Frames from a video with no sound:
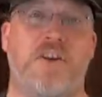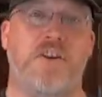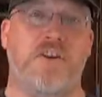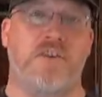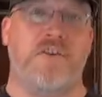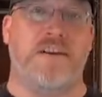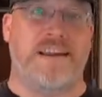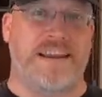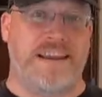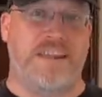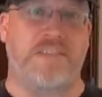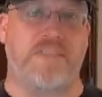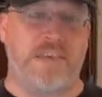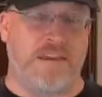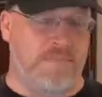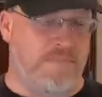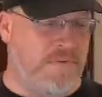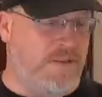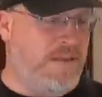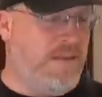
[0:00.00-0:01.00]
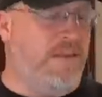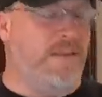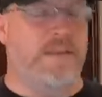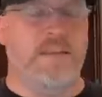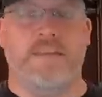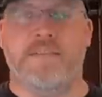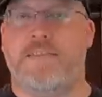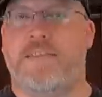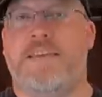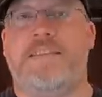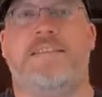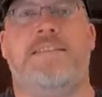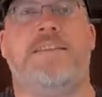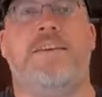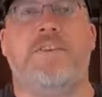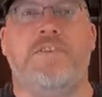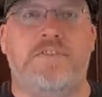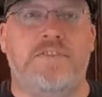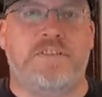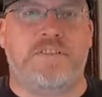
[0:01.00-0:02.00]
underneath them, they
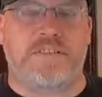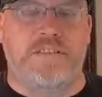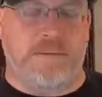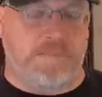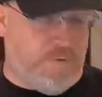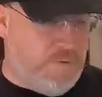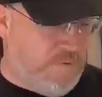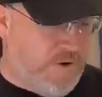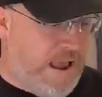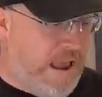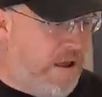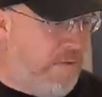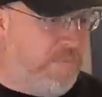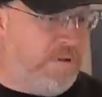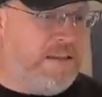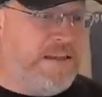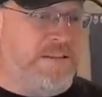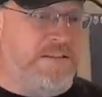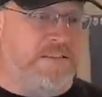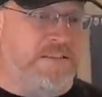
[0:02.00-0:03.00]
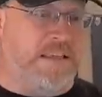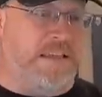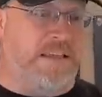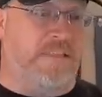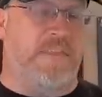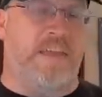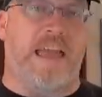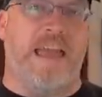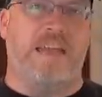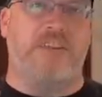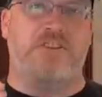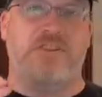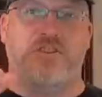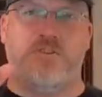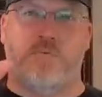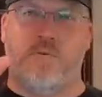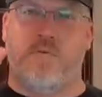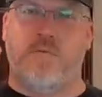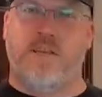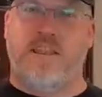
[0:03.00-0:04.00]
still slipped around because like the
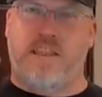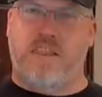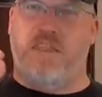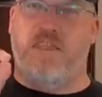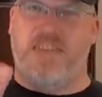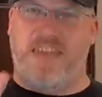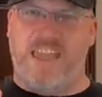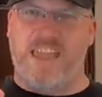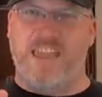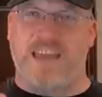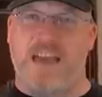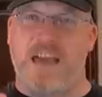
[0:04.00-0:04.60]
edges were really thick,